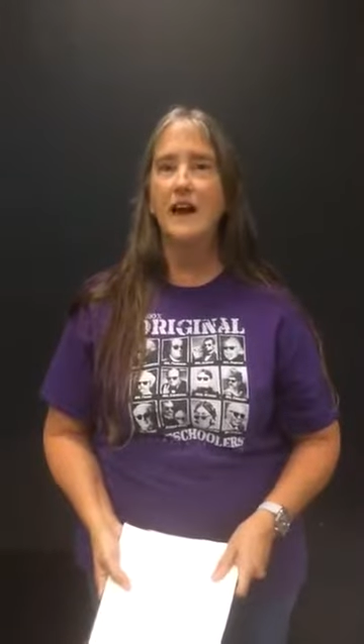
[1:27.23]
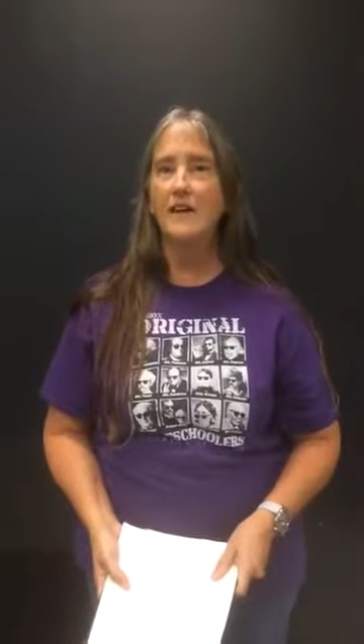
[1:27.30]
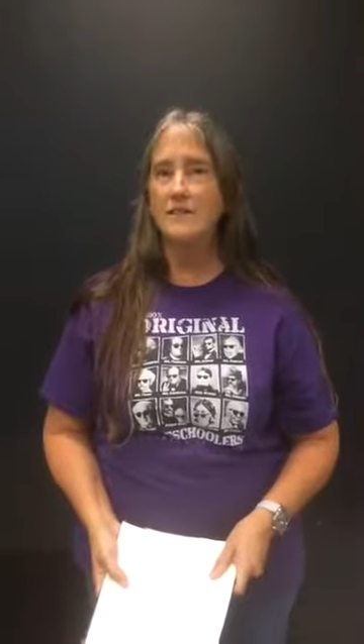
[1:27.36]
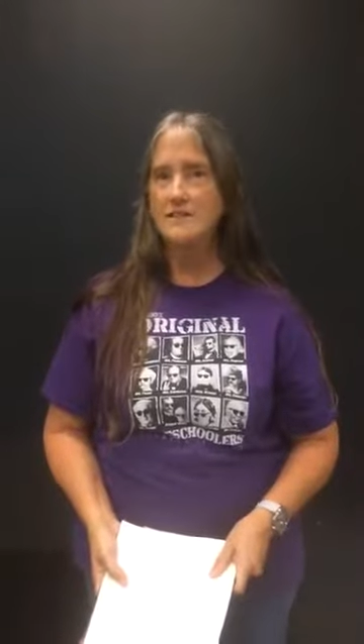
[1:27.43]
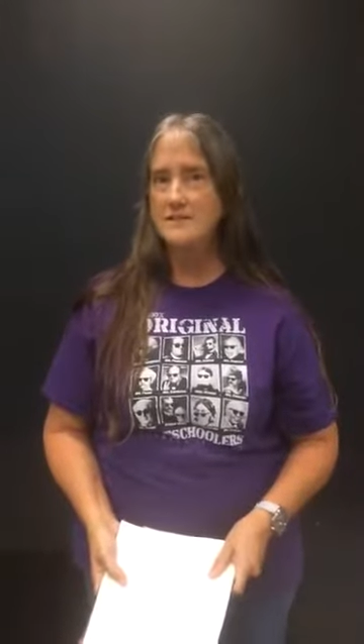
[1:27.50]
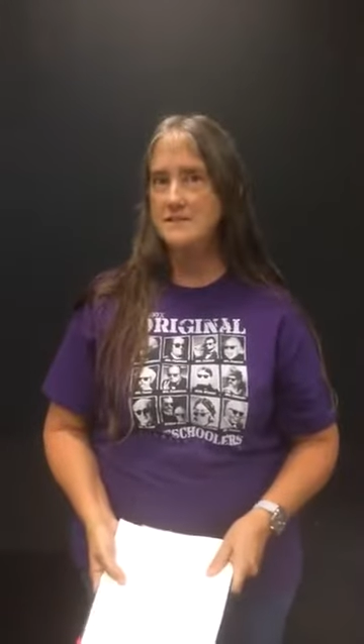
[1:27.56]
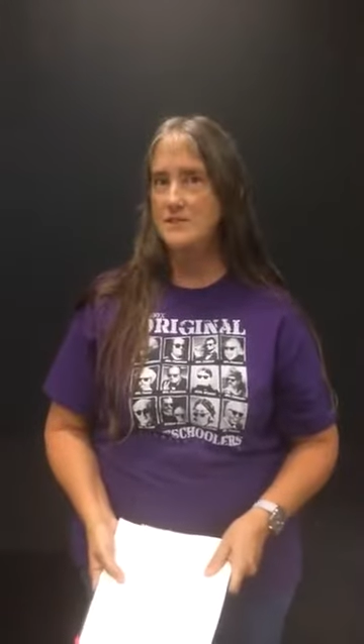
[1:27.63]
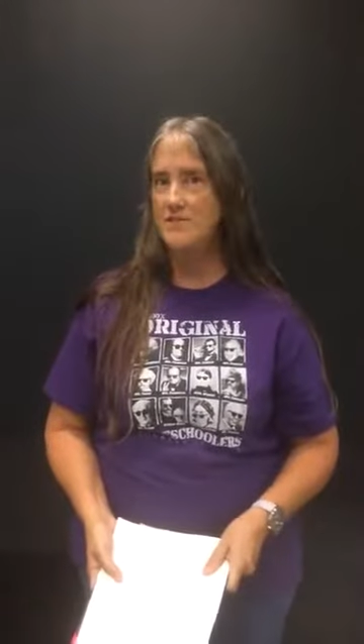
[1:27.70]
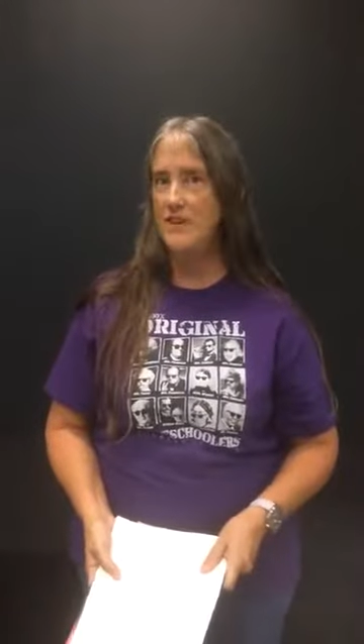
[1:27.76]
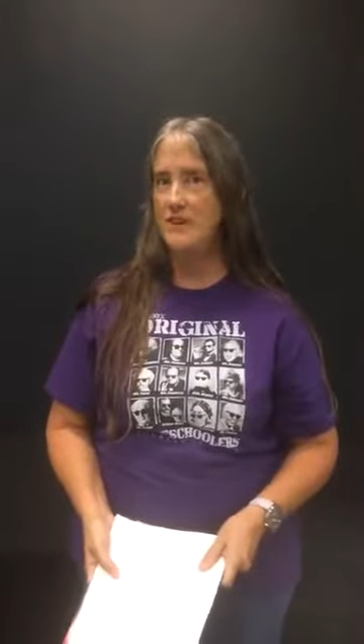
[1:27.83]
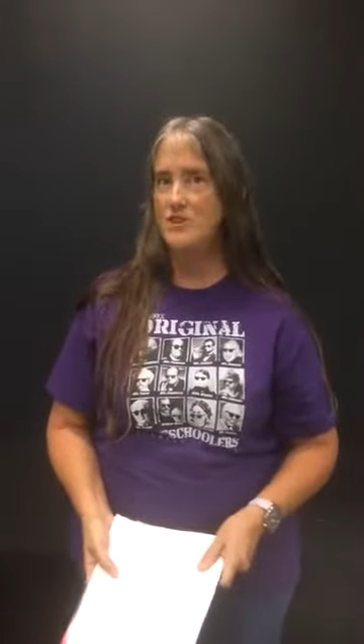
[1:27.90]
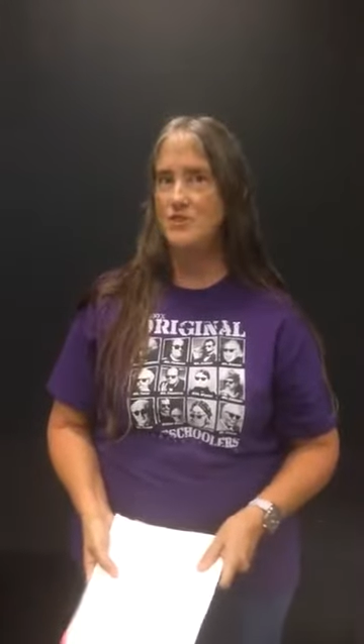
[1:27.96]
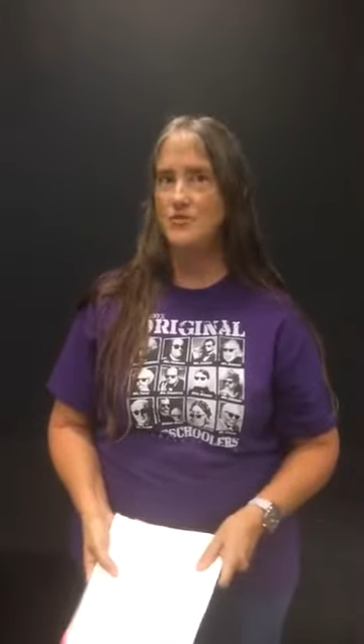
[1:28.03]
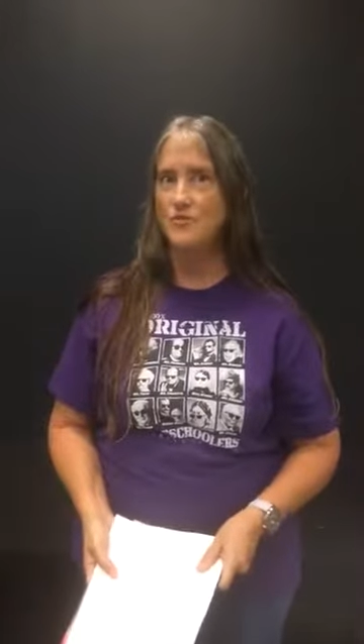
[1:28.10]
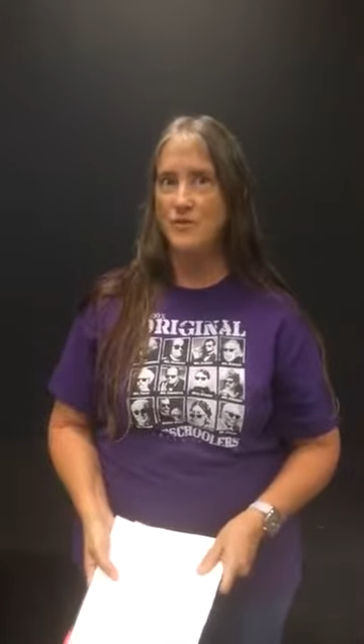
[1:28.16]
How does this
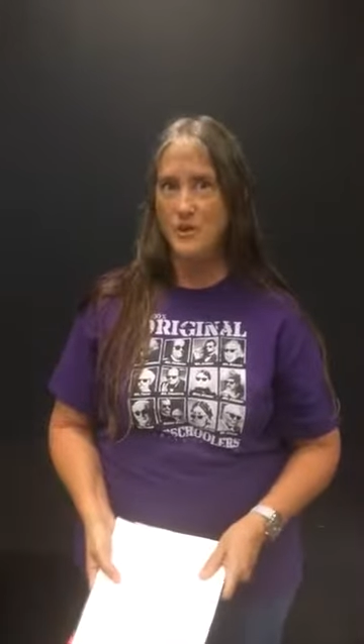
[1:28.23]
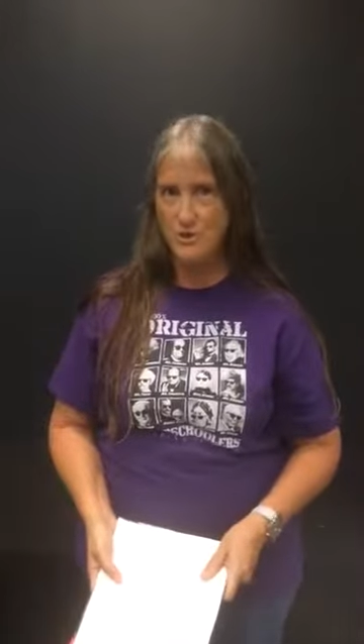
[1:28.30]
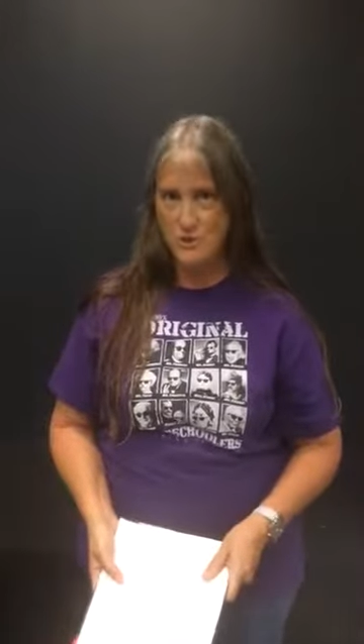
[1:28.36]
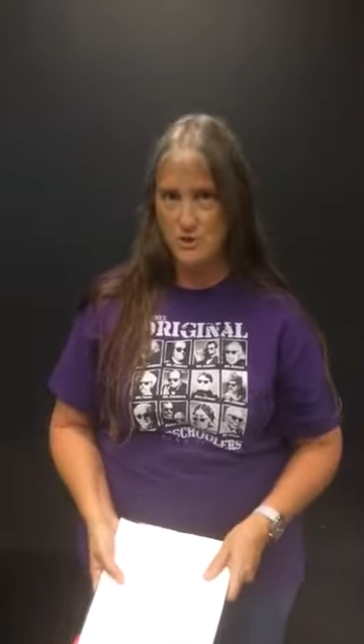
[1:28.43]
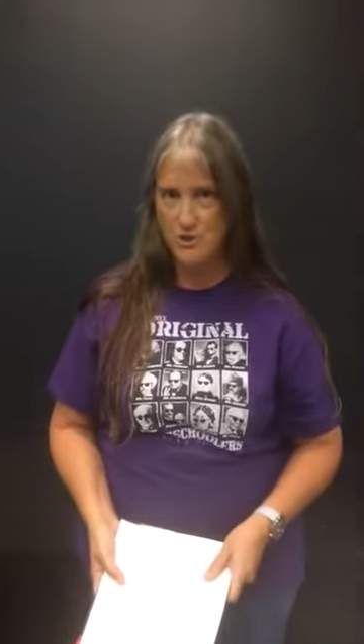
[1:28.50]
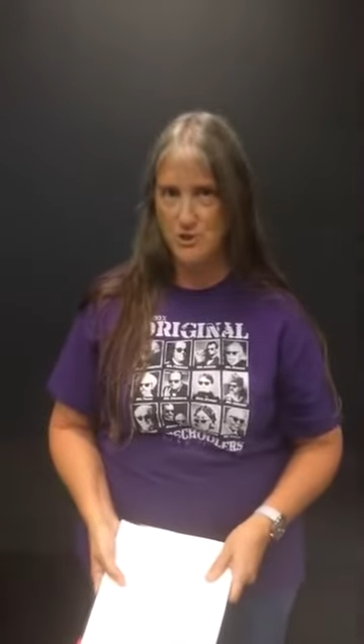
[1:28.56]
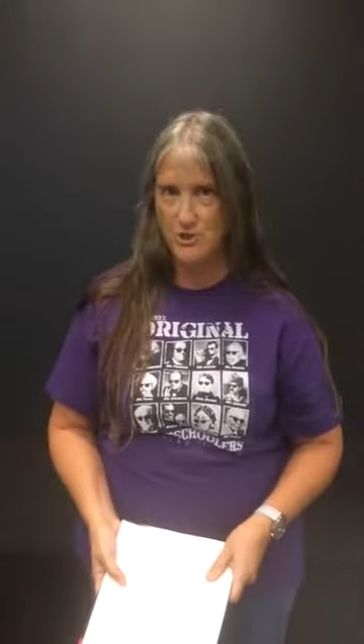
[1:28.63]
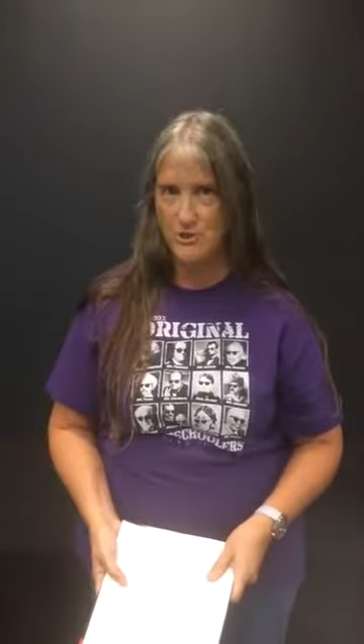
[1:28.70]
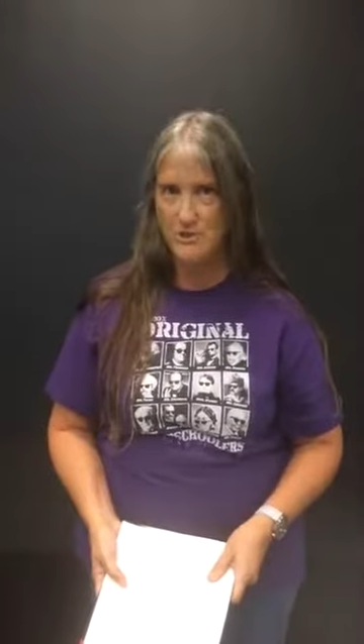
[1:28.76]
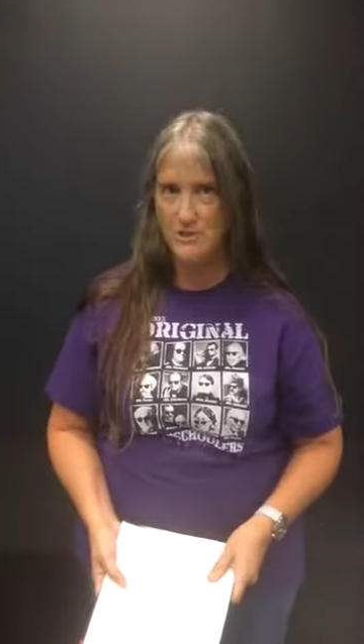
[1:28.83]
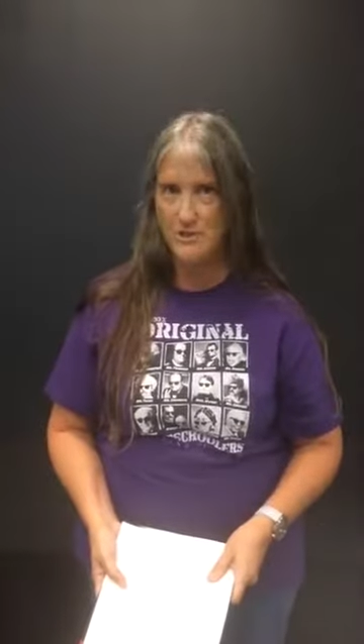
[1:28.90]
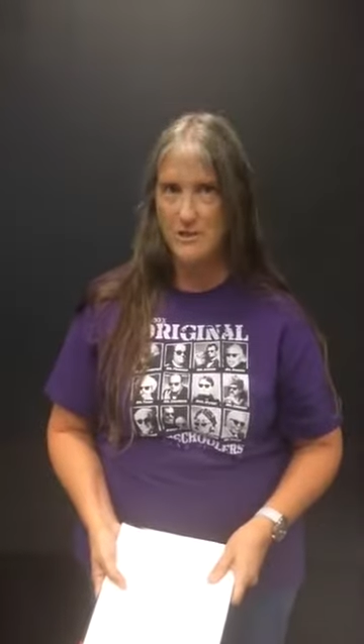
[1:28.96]
affect your future?